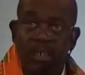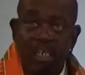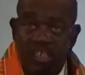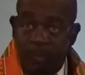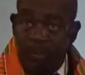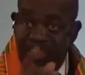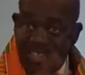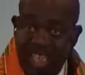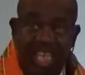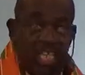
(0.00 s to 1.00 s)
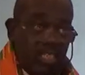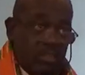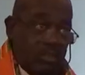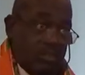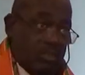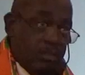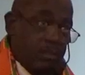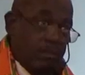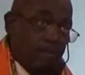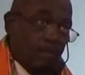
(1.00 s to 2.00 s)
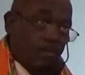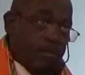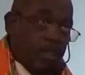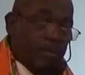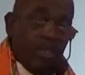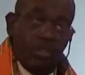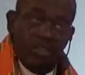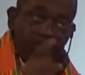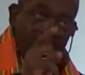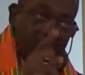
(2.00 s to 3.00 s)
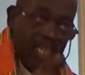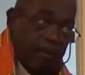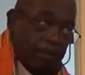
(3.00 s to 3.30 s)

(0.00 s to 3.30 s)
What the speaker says: has been changed because of the